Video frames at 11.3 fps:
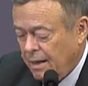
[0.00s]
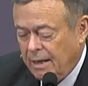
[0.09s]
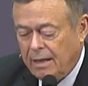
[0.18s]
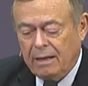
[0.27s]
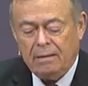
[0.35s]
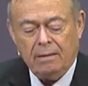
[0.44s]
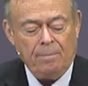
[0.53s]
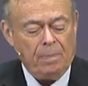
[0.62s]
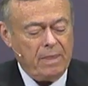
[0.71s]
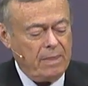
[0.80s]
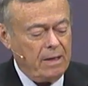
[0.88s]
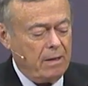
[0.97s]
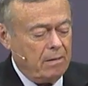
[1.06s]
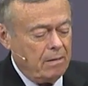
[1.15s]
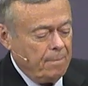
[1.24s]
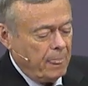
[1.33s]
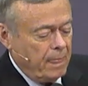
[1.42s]
in
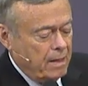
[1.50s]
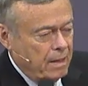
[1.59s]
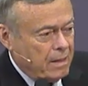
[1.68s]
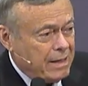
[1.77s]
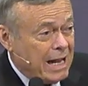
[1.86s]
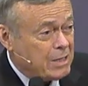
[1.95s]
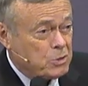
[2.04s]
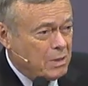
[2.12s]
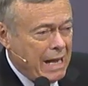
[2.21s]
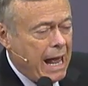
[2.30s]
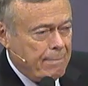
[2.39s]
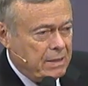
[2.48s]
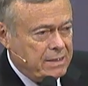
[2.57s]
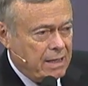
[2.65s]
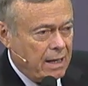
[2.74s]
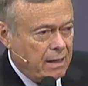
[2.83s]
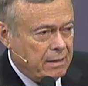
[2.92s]
their uh, natural
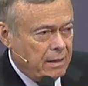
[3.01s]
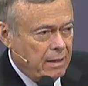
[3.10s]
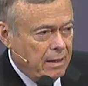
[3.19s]
habitat.